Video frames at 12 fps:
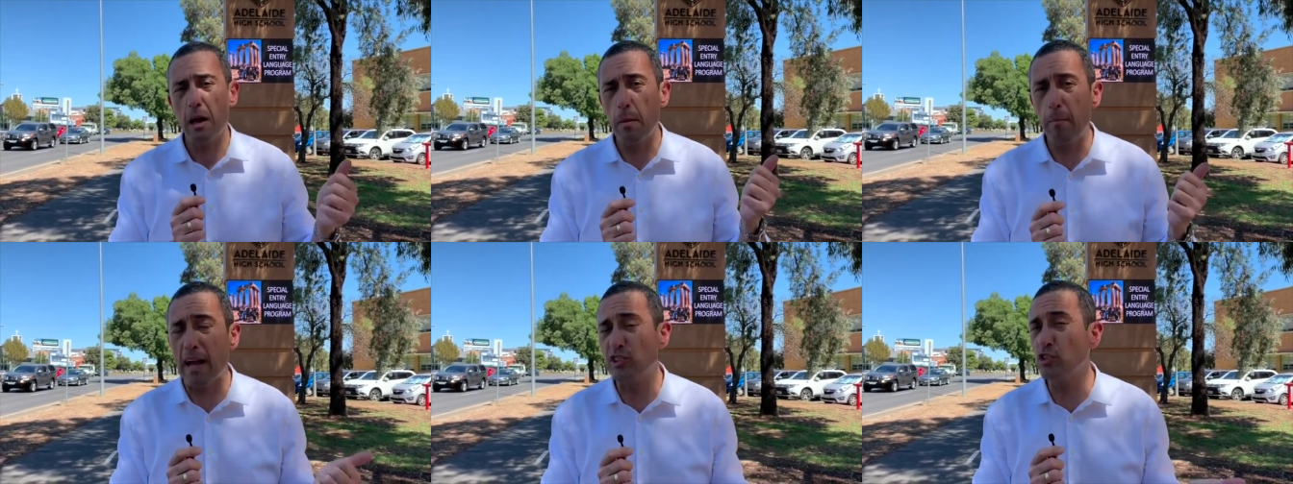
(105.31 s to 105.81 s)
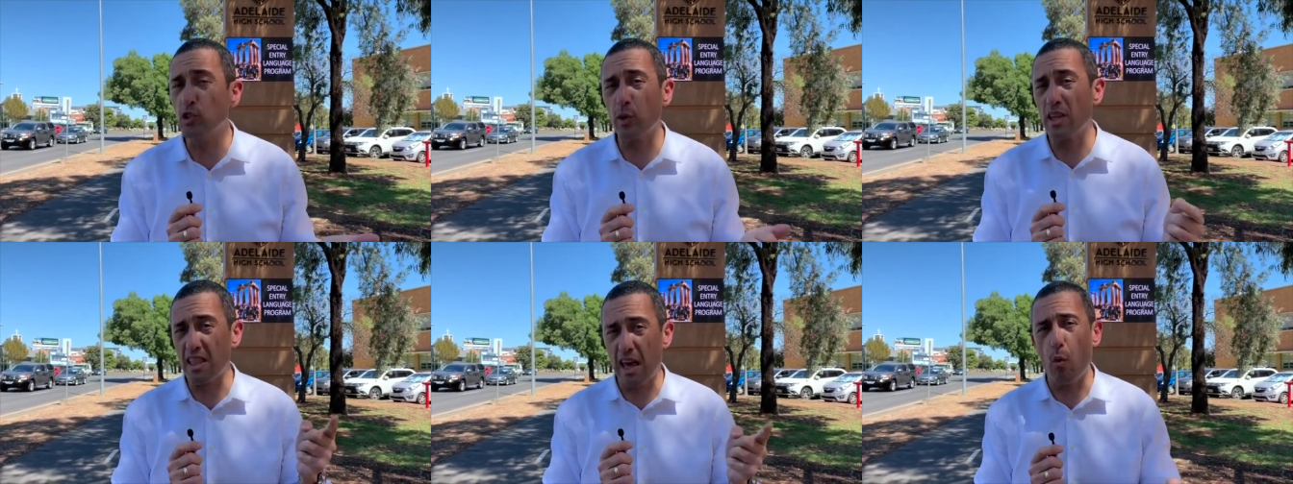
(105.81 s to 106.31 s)
Imagine
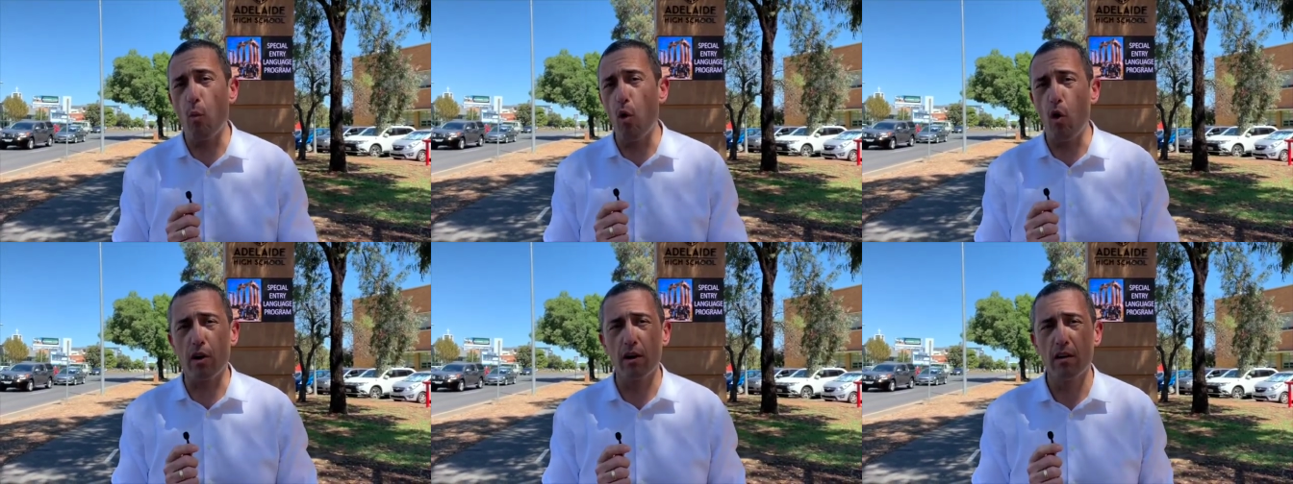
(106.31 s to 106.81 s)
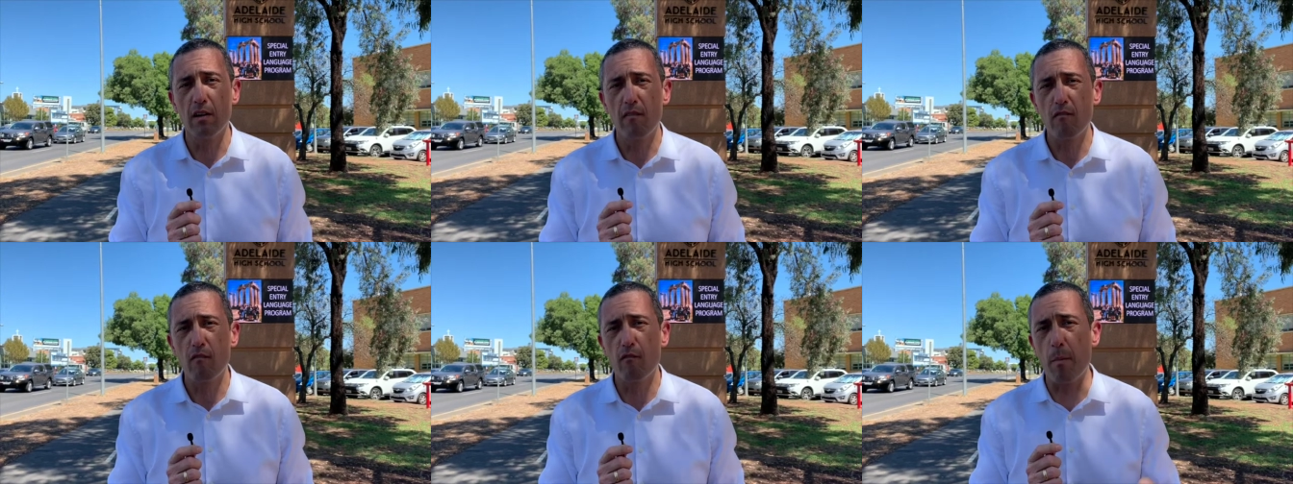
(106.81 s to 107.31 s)
doing that walk
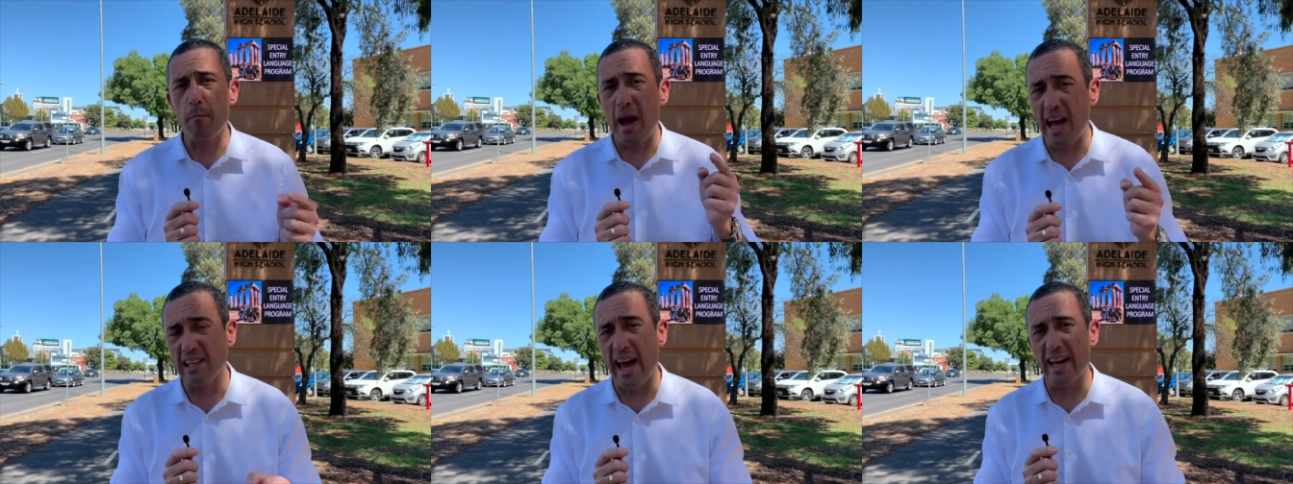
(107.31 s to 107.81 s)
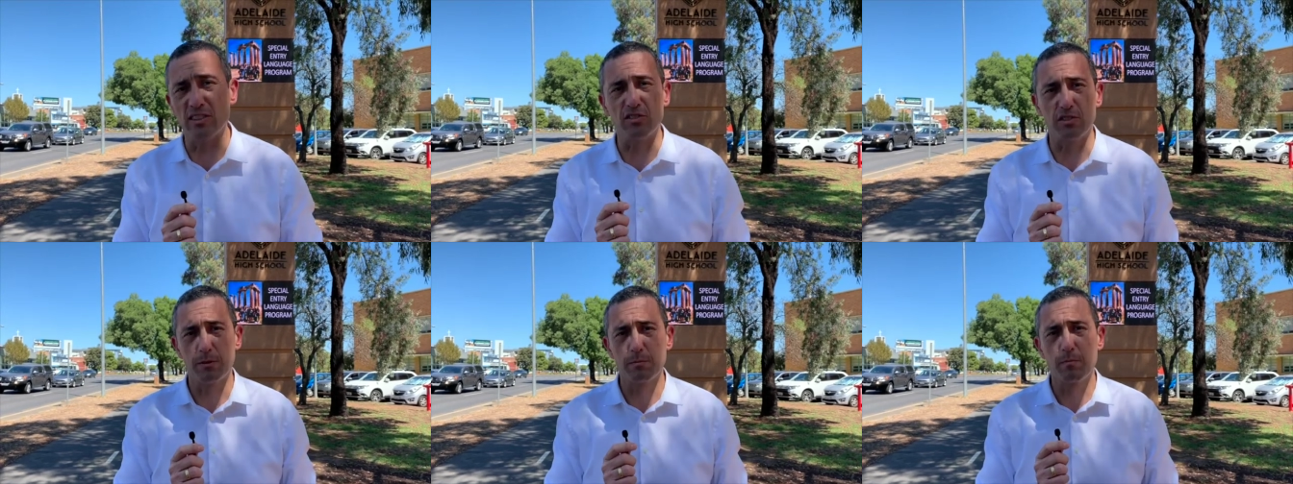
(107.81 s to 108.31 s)
from
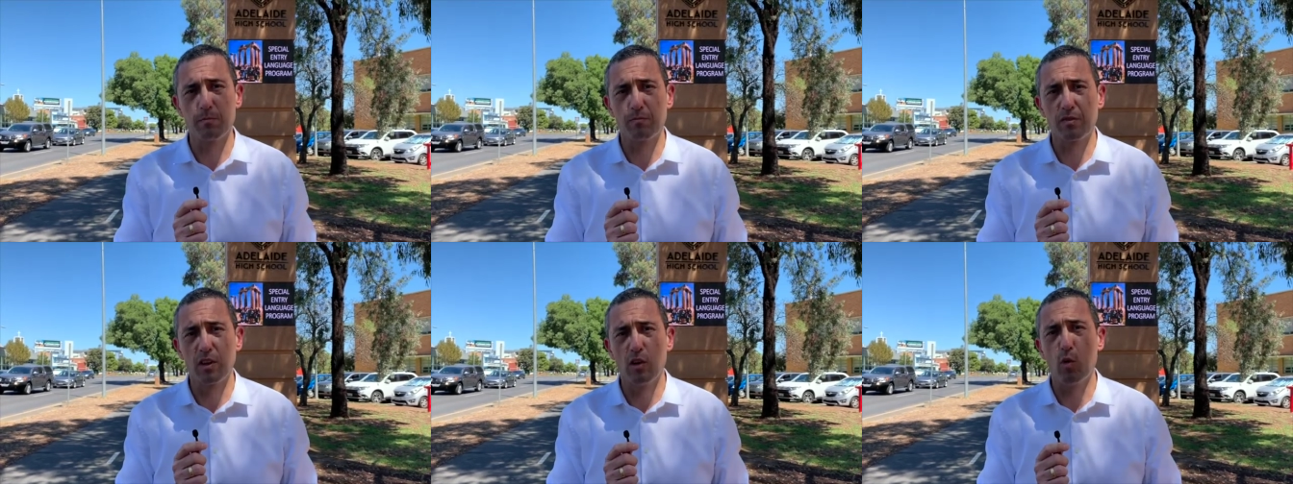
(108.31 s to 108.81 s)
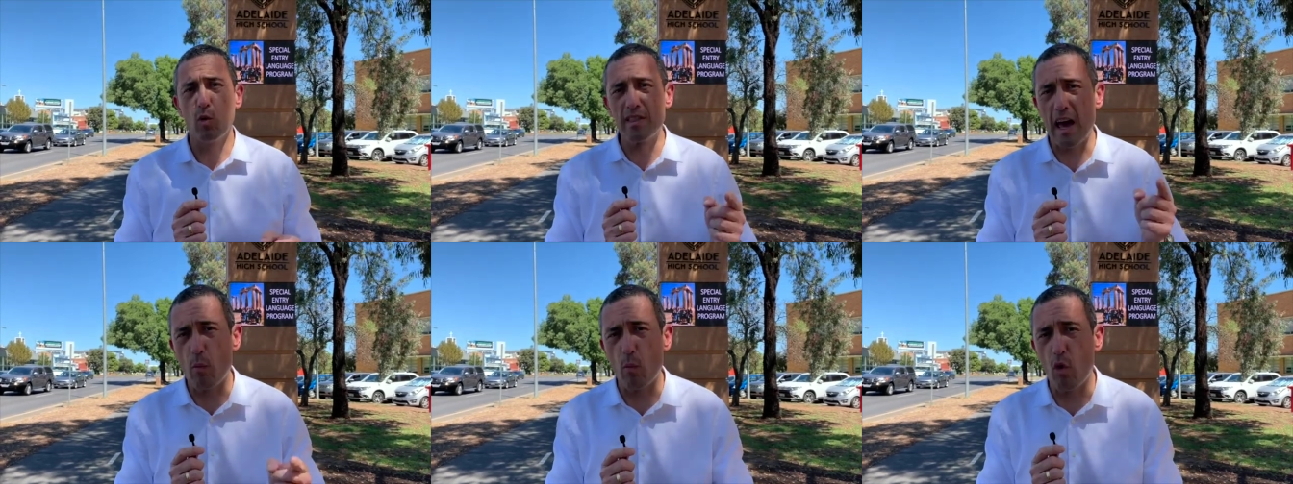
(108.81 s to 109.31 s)
Maylands, or
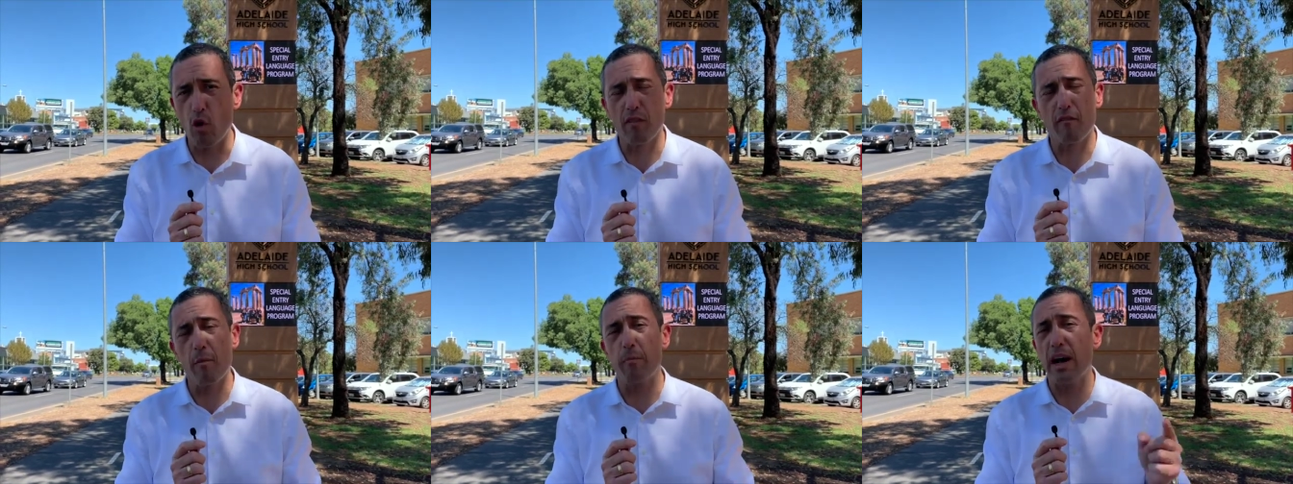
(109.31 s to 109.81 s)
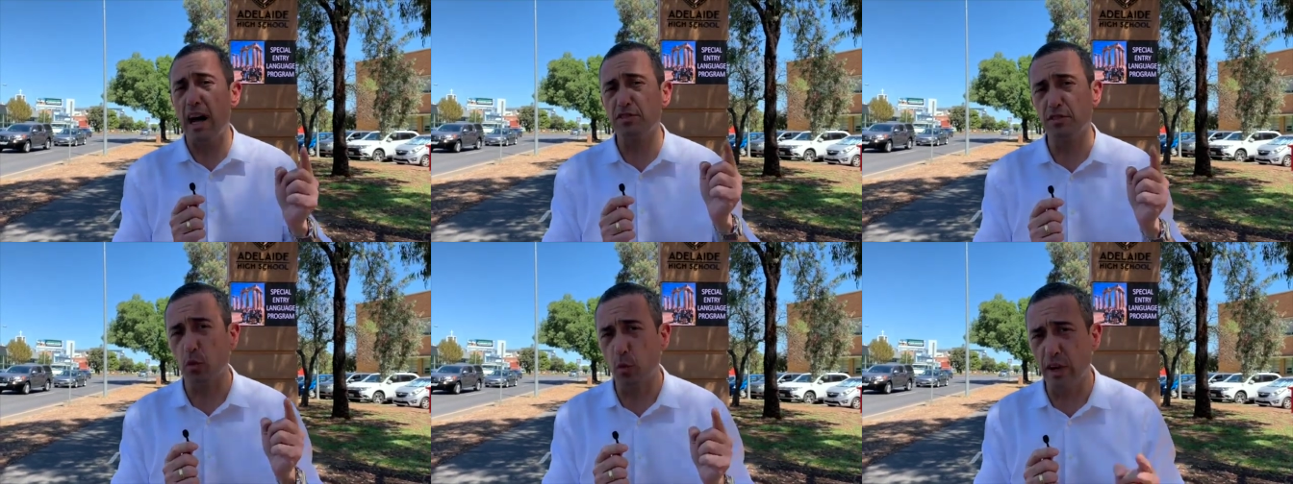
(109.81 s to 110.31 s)
that walk from
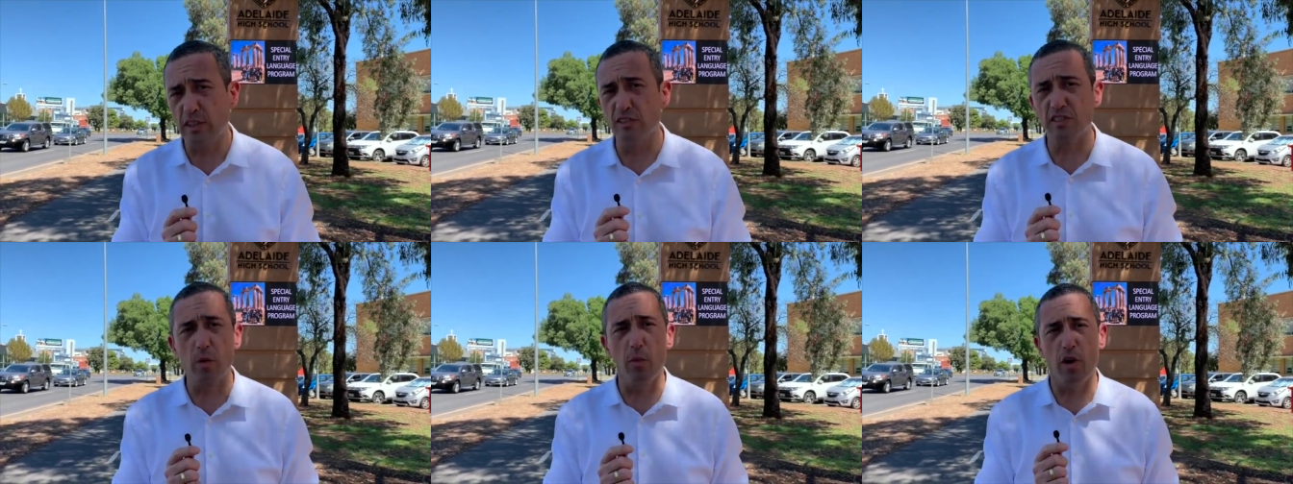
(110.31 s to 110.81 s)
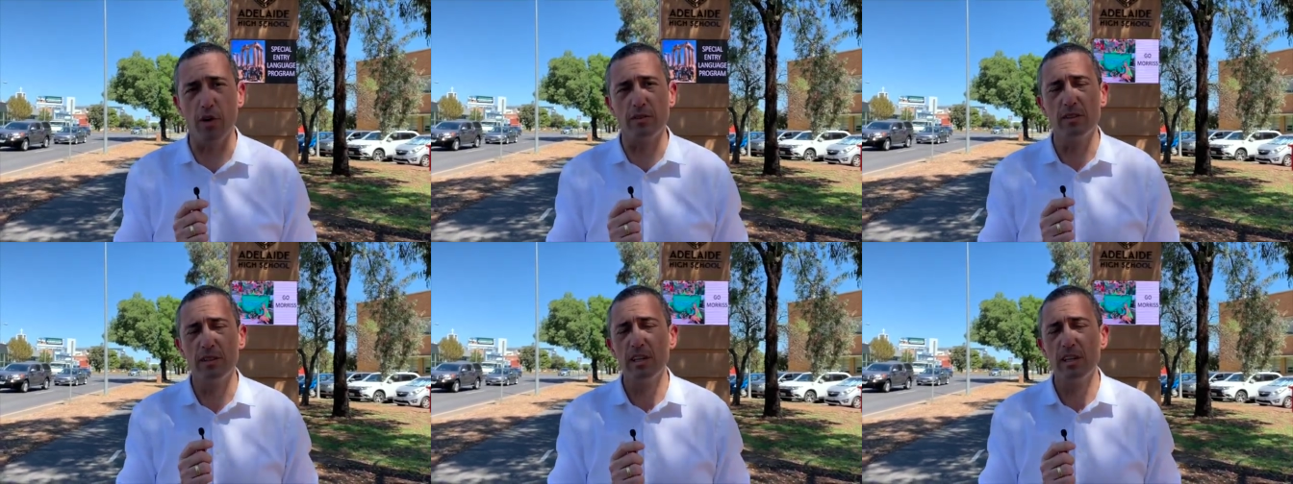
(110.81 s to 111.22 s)
past Regency Road.